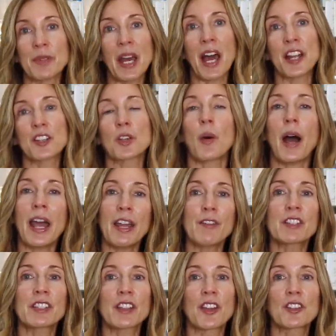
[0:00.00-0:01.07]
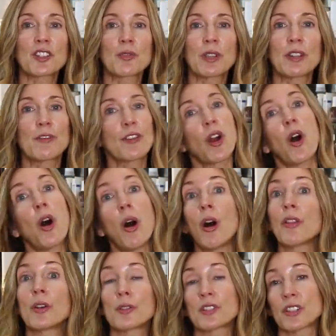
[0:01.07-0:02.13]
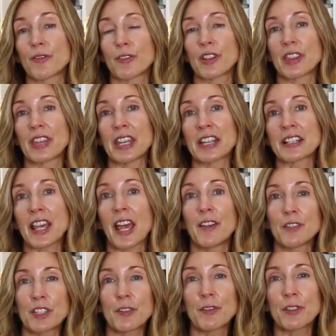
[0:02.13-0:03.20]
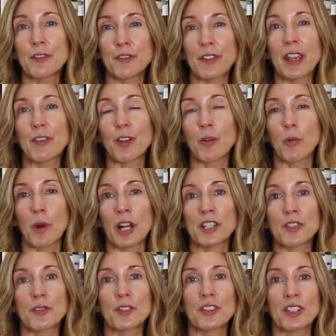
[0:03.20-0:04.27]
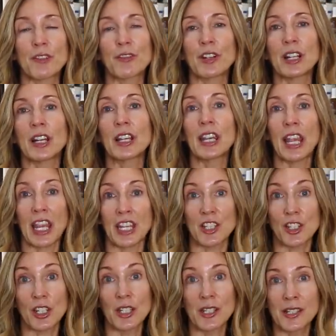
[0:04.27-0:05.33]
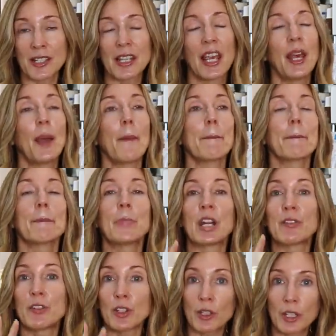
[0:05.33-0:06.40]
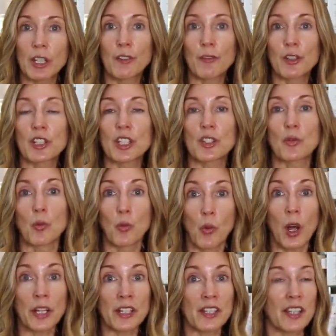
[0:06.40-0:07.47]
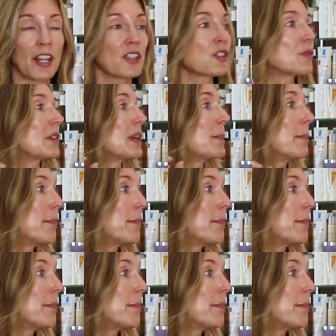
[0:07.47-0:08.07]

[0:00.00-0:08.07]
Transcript: I'm not. So I have a sunscreen for all those different things. I have different favorite ones for different occasions. But if you're looking for just one sunscreen,